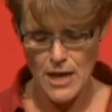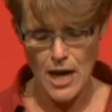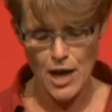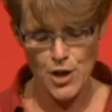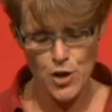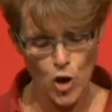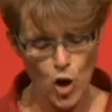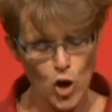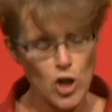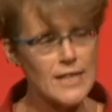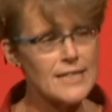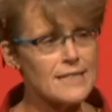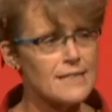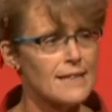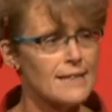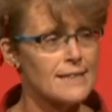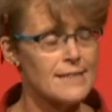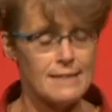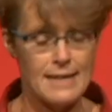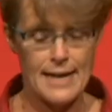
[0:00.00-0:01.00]
and not
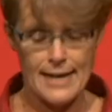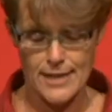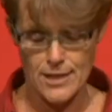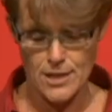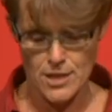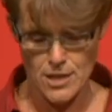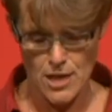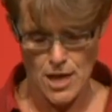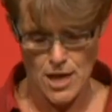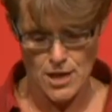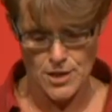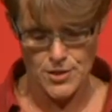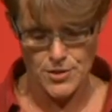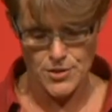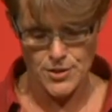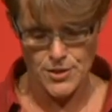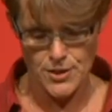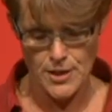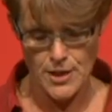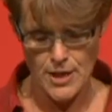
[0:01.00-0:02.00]
listening to their
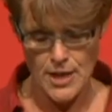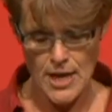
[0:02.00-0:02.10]
concerns.